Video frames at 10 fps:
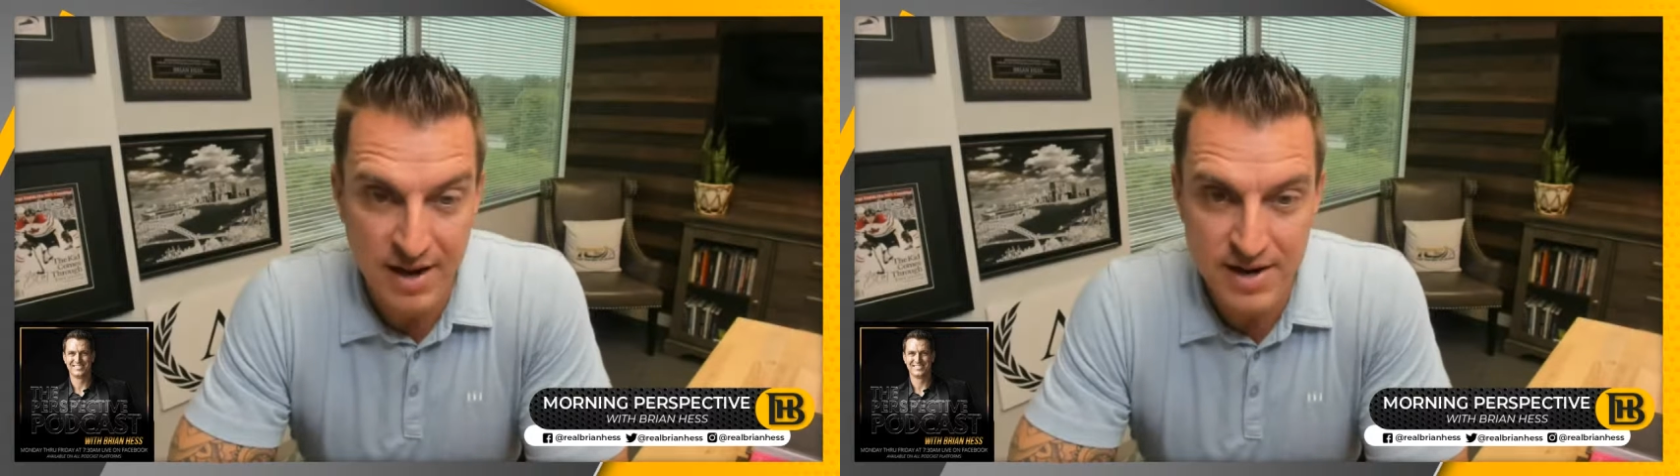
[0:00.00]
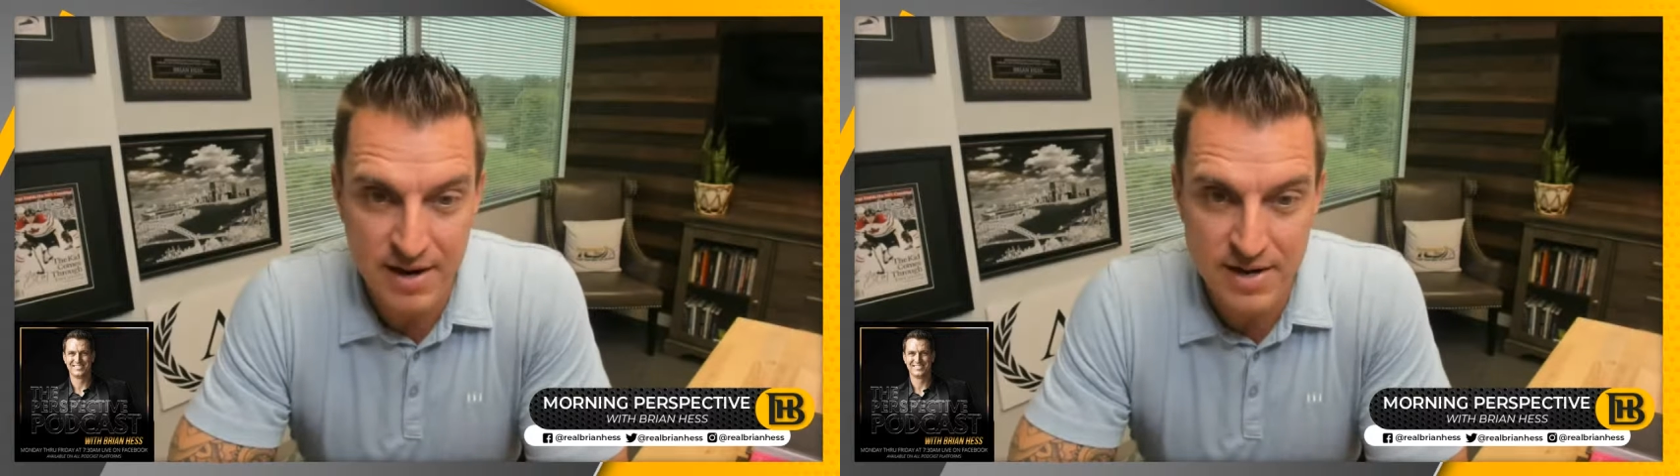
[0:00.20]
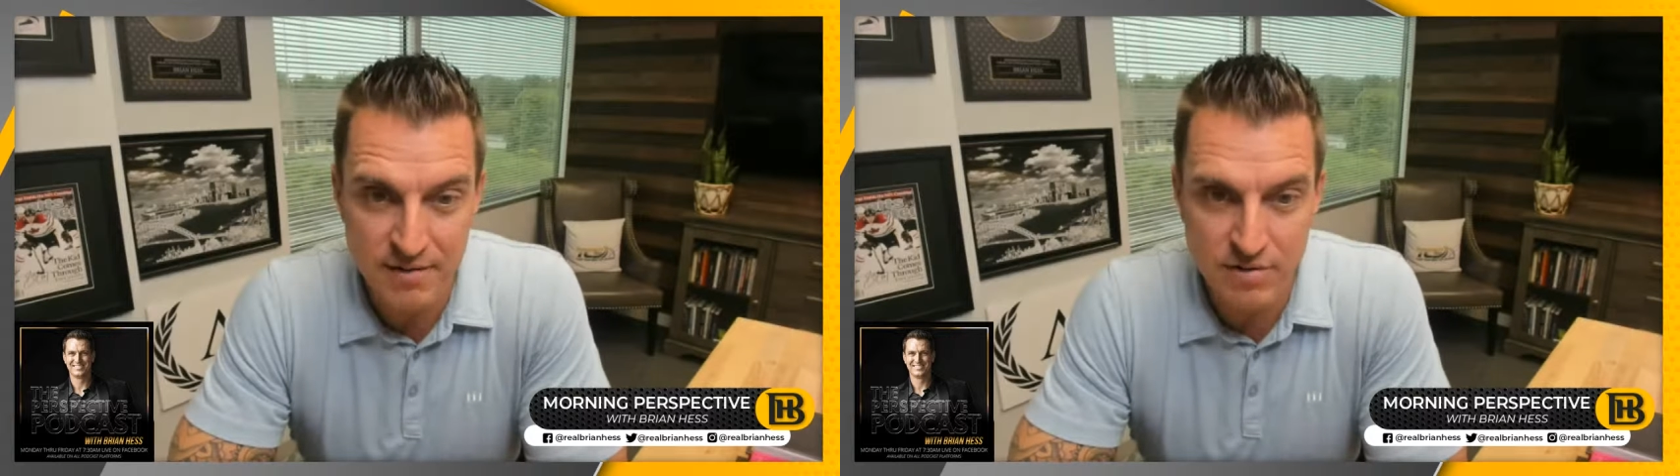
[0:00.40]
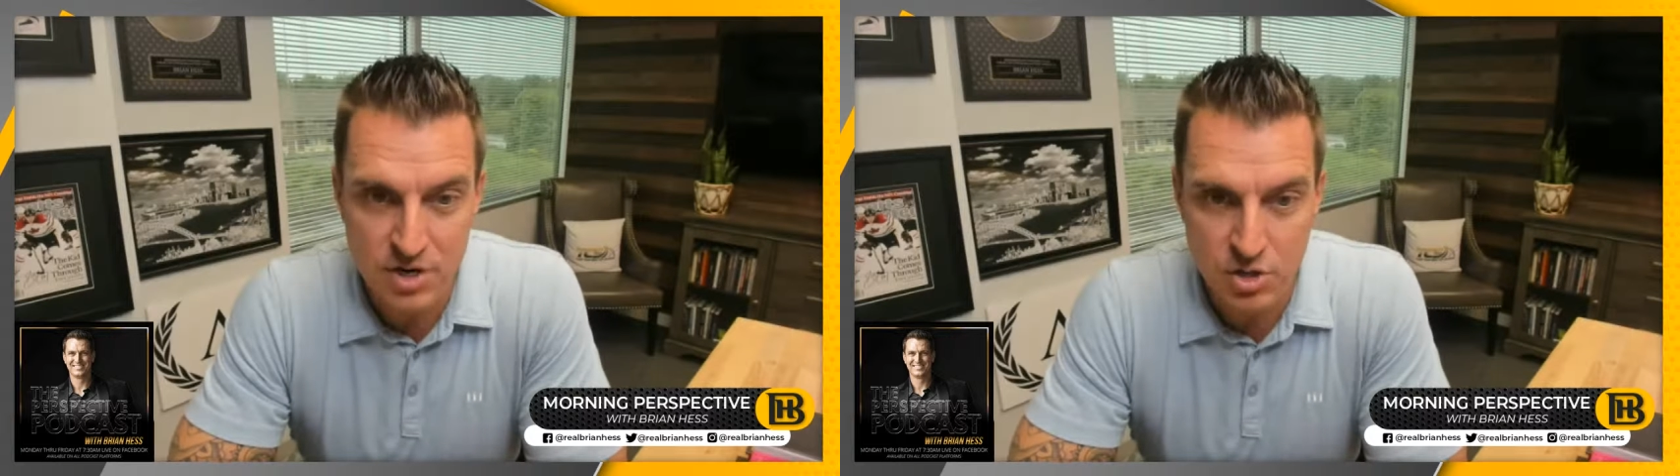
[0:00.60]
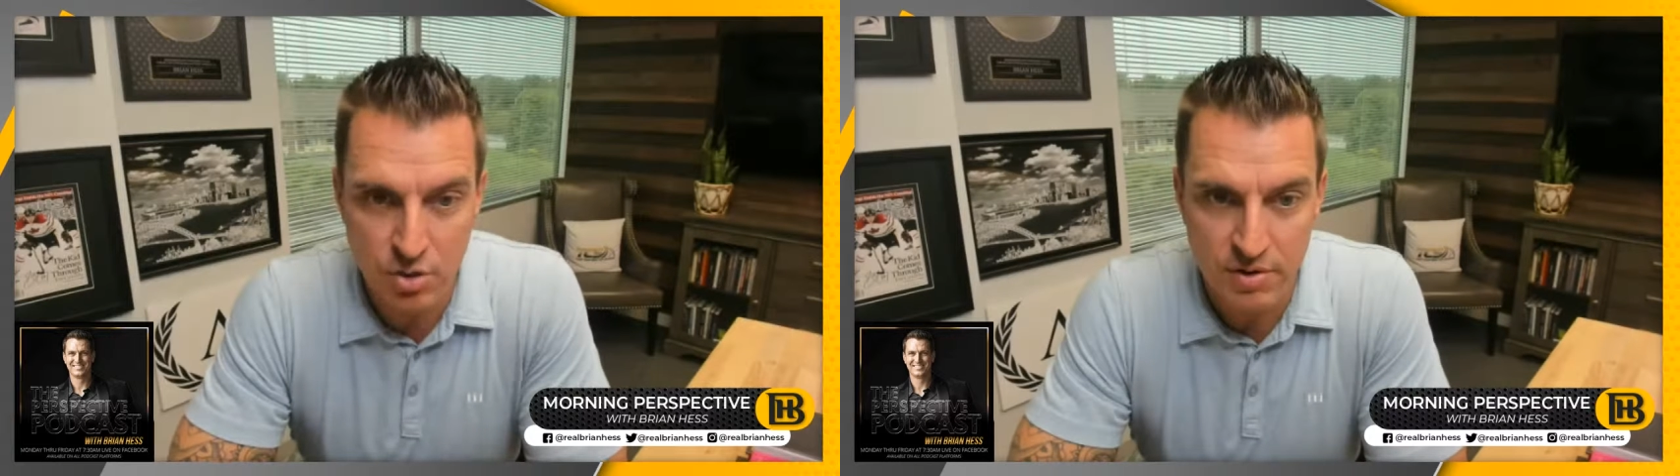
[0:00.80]
I never
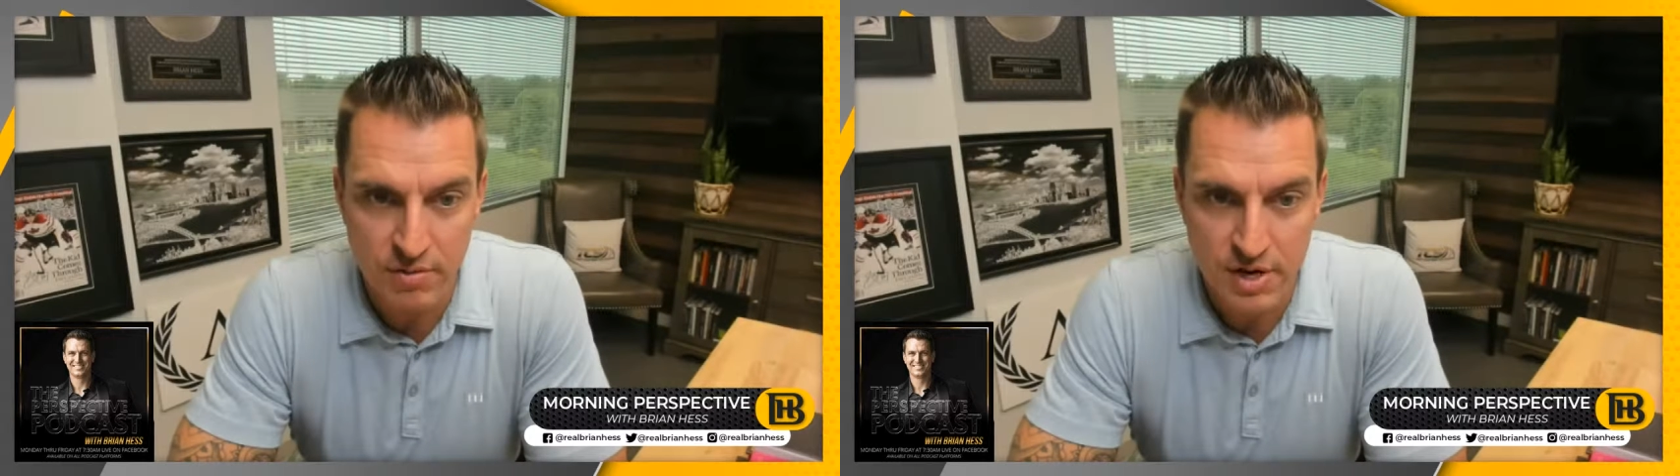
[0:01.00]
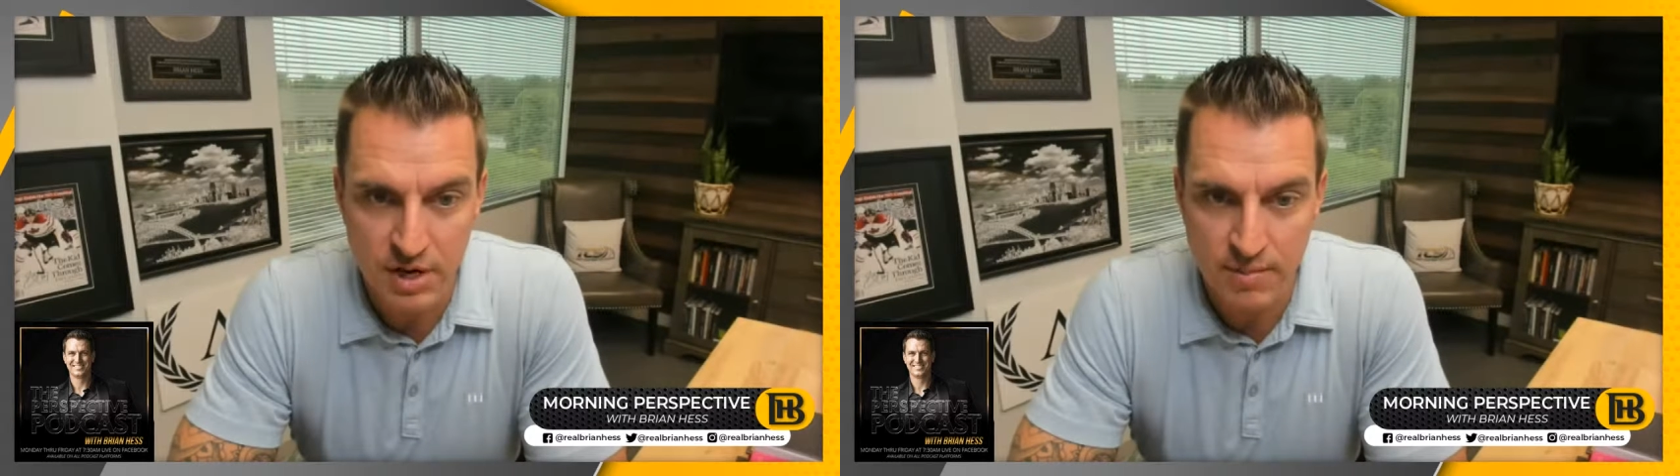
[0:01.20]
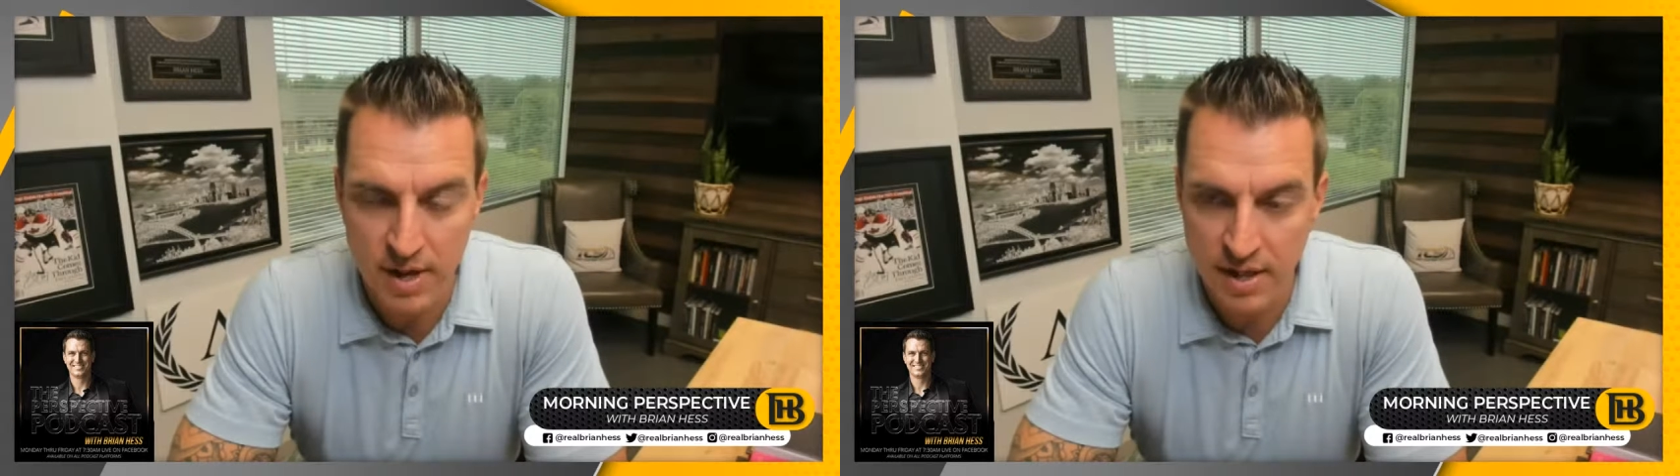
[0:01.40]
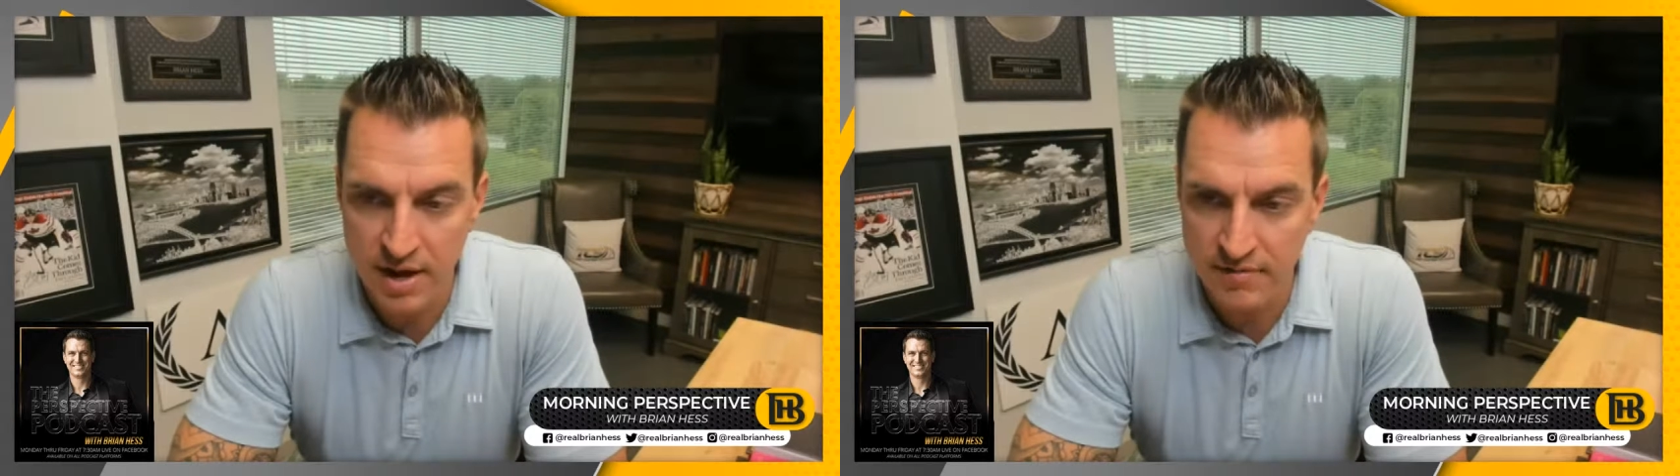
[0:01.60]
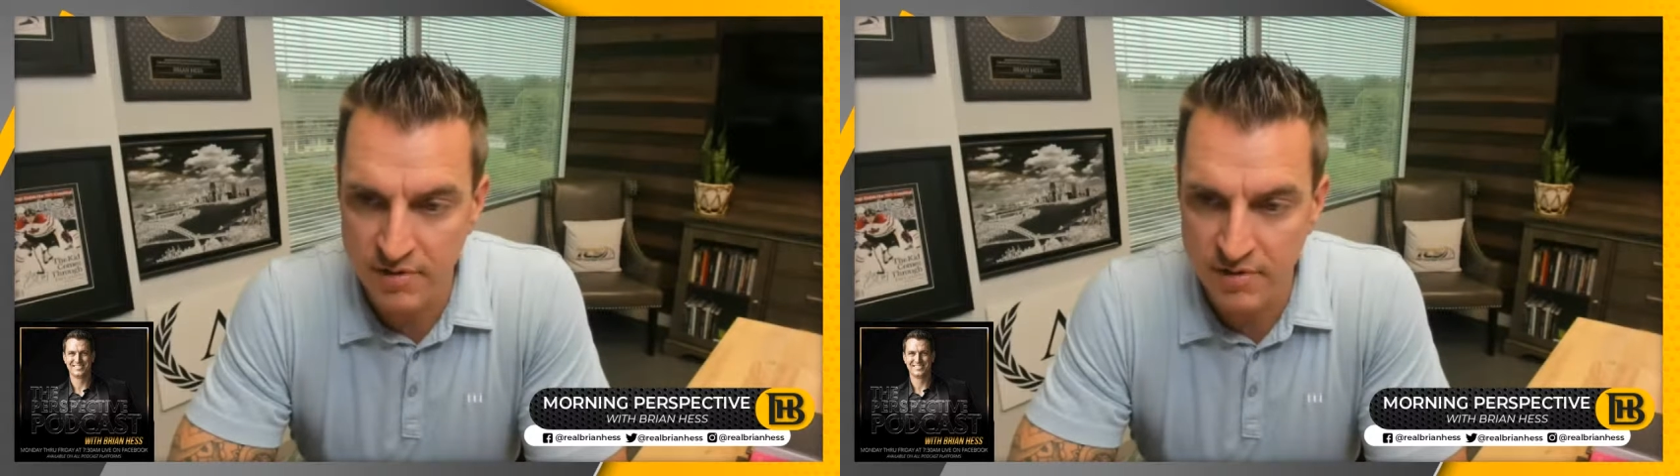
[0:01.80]
enjoyed reading in my life.